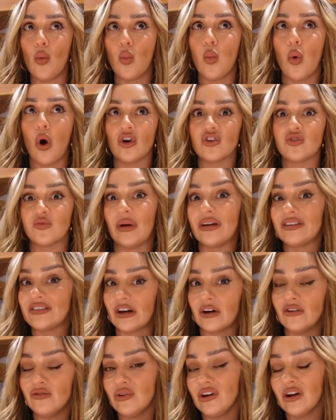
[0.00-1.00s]
watch
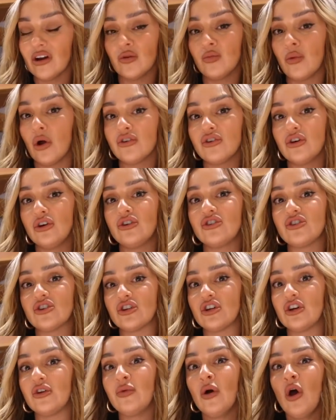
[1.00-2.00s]
myself when I come on
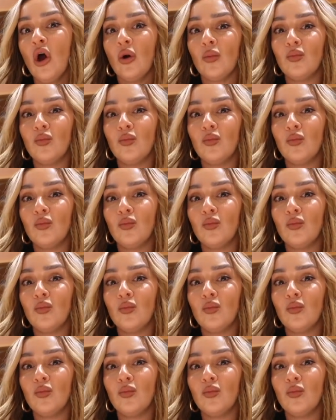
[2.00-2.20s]
YouTube